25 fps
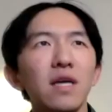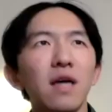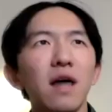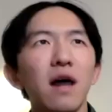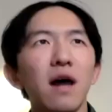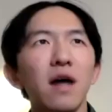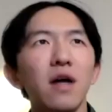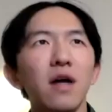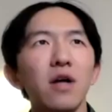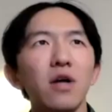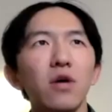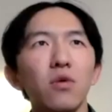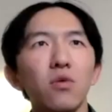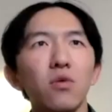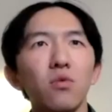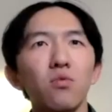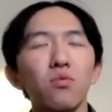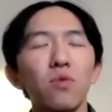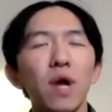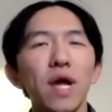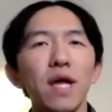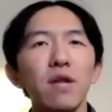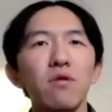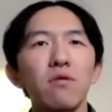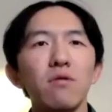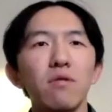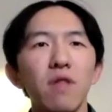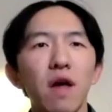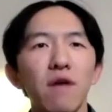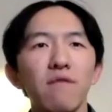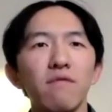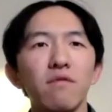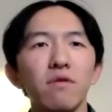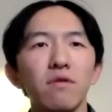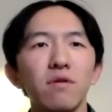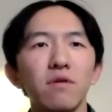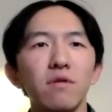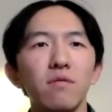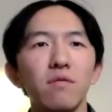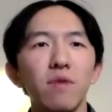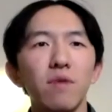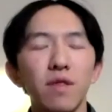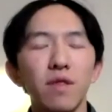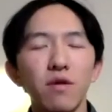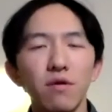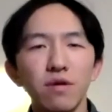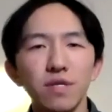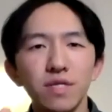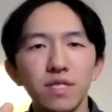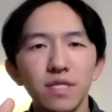on a greater level,
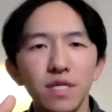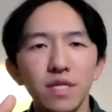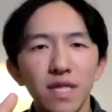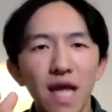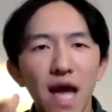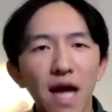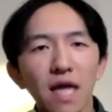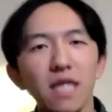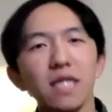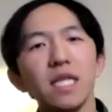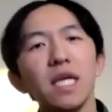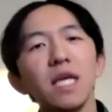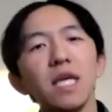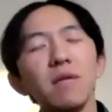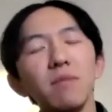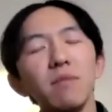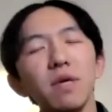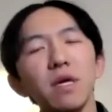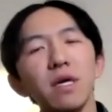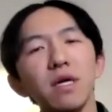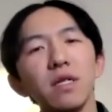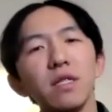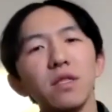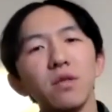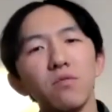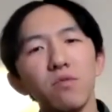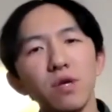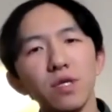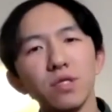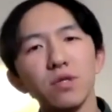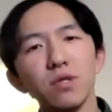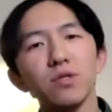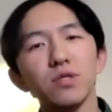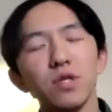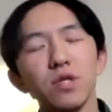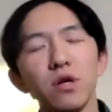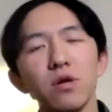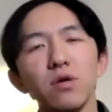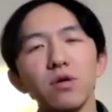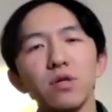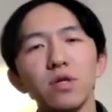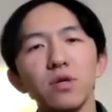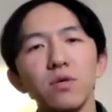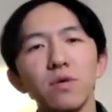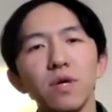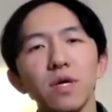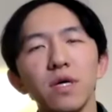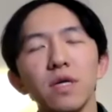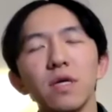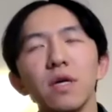whether it's in academia, the research that you're
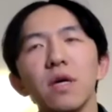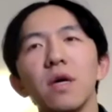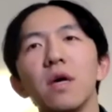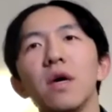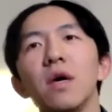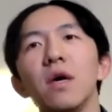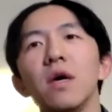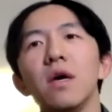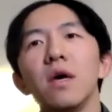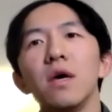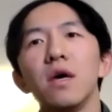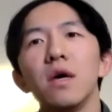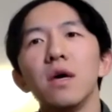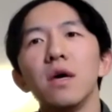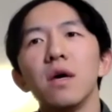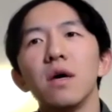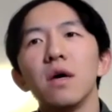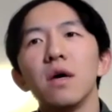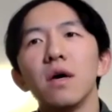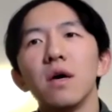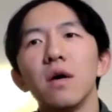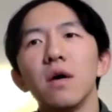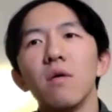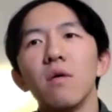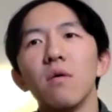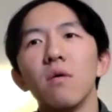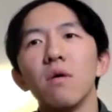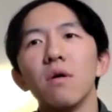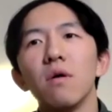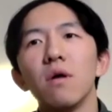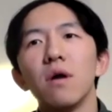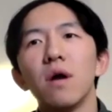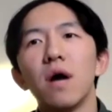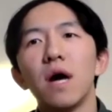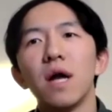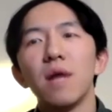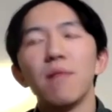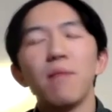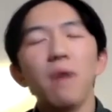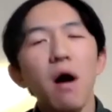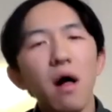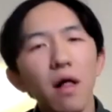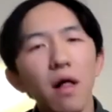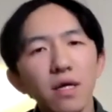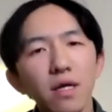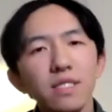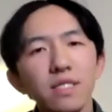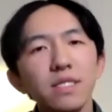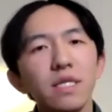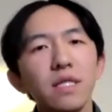doing, or on a
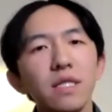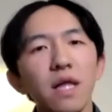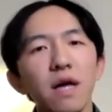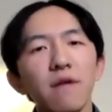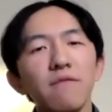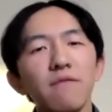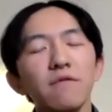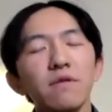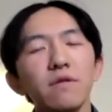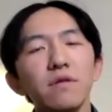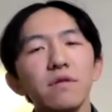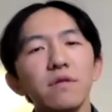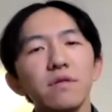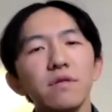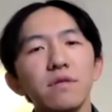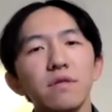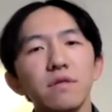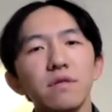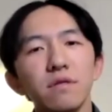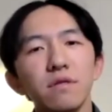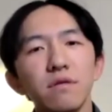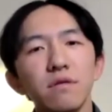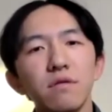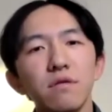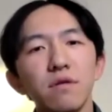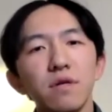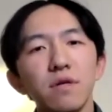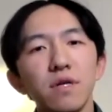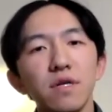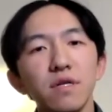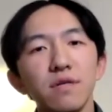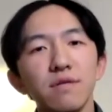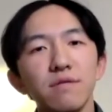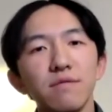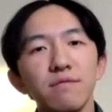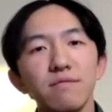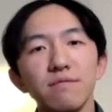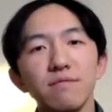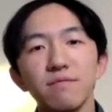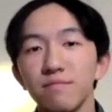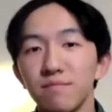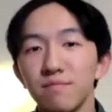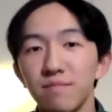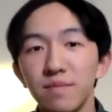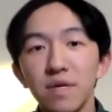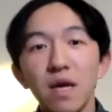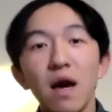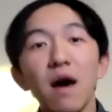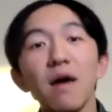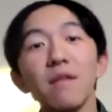policy level, or
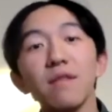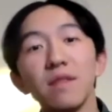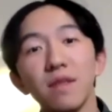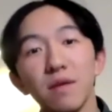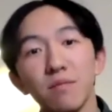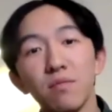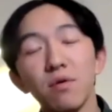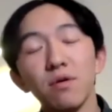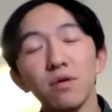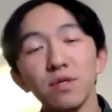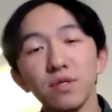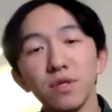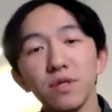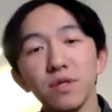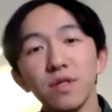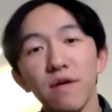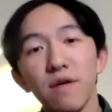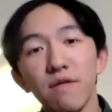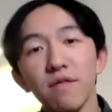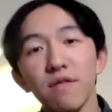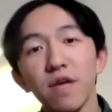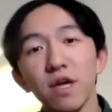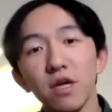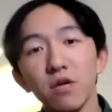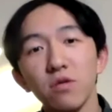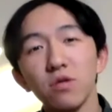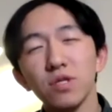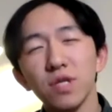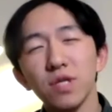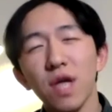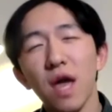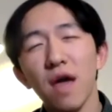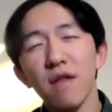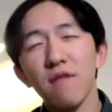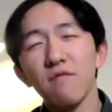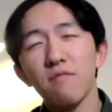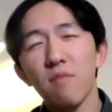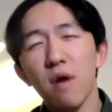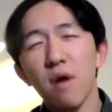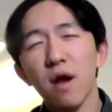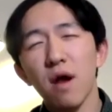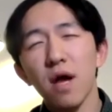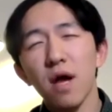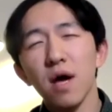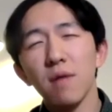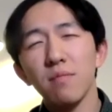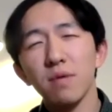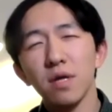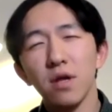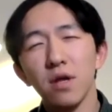beyond the personal level that you just kind of brought
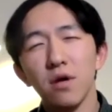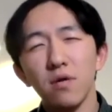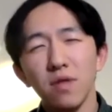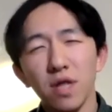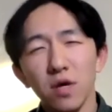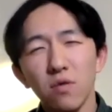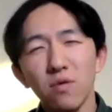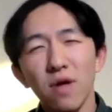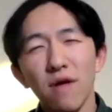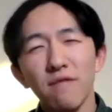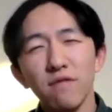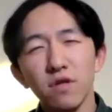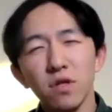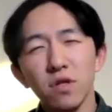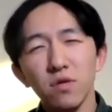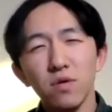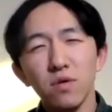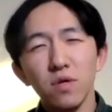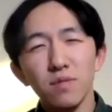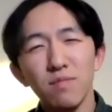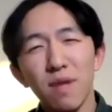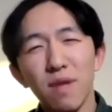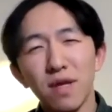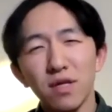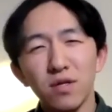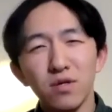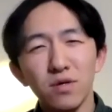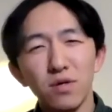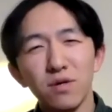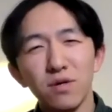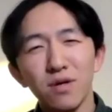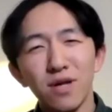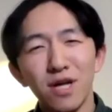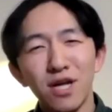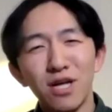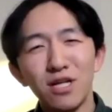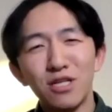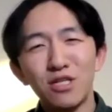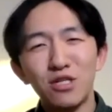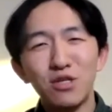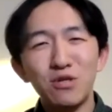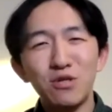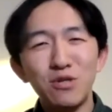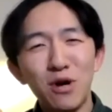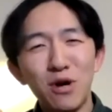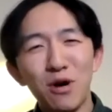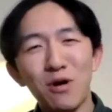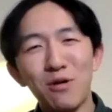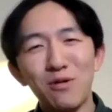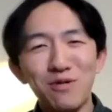up, like we have to do this mental
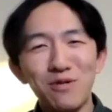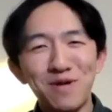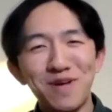judo